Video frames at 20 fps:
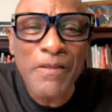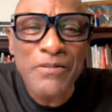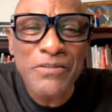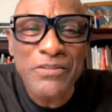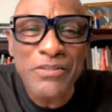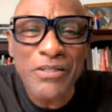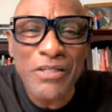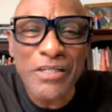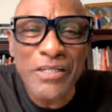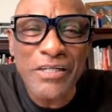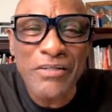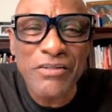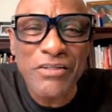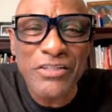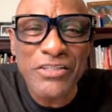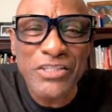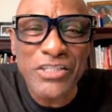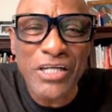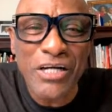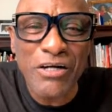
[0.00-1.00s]

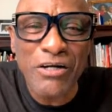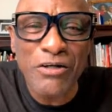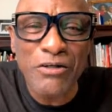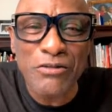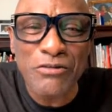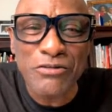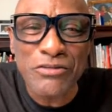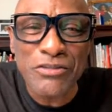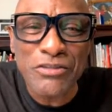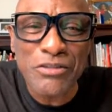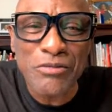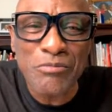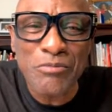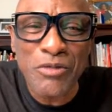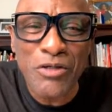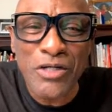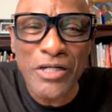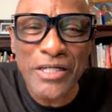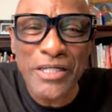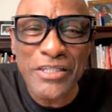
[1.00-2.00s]
Shalita Jones, good
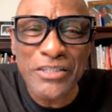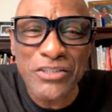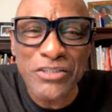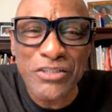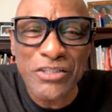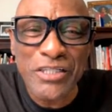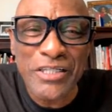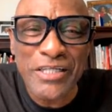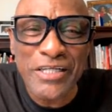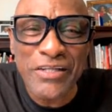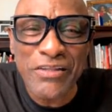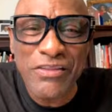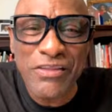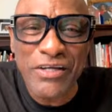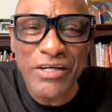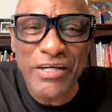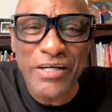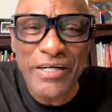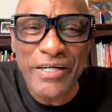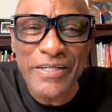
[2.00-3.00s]
morning,
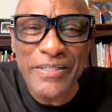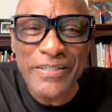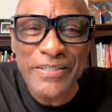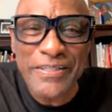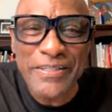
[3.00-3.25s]
Shalita.